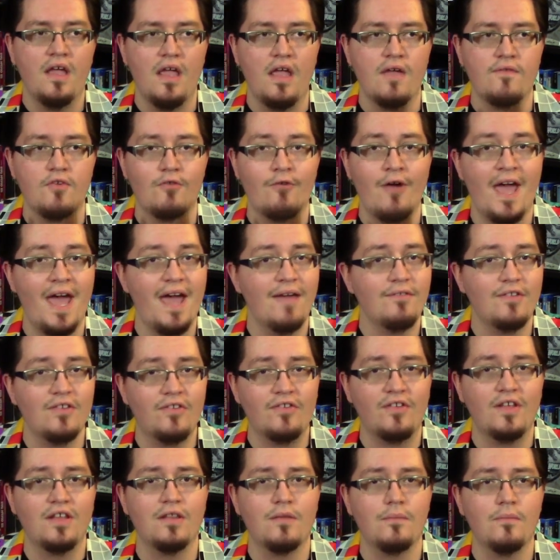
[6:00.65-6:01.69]
If you haven't
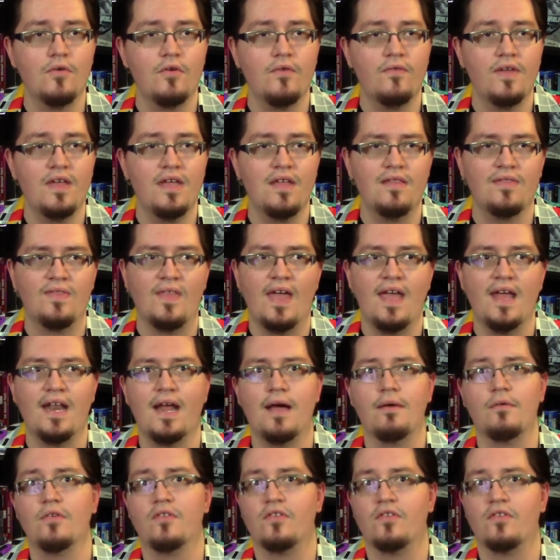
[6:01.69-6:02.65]
seen the movie, then I would